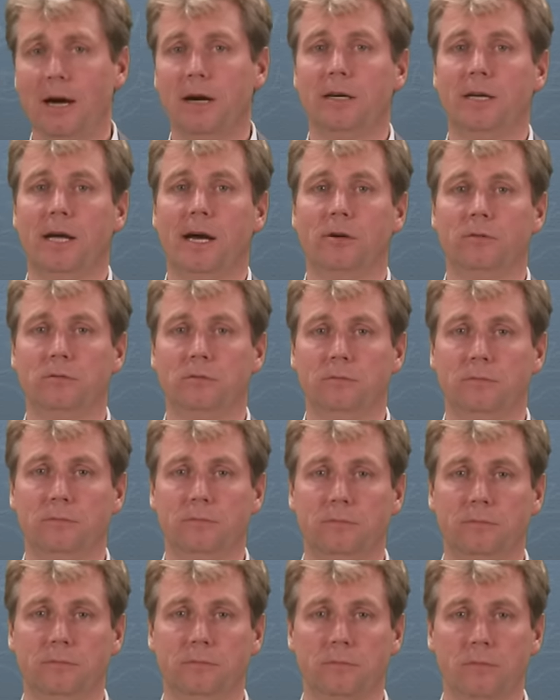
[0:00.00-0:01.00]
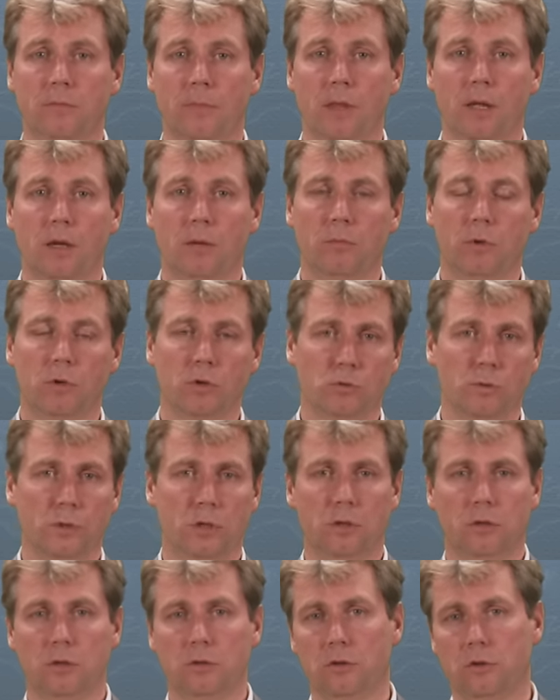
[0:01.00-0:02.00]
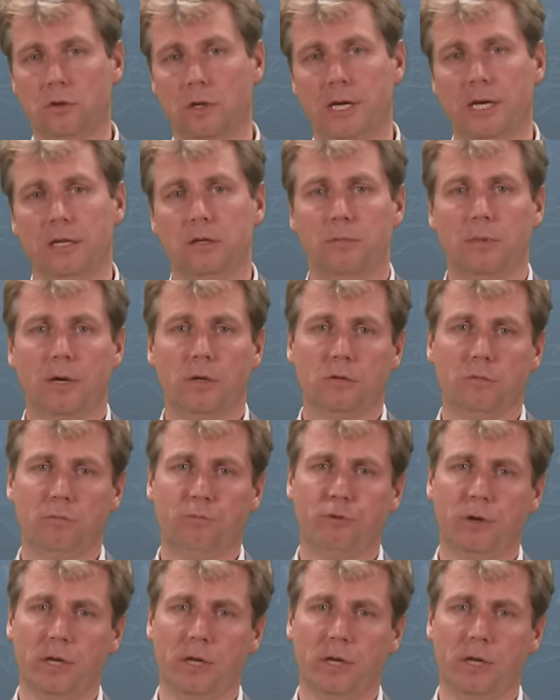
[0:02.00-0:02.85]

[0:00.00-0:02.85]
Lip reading: air down. Because we're going to talk later about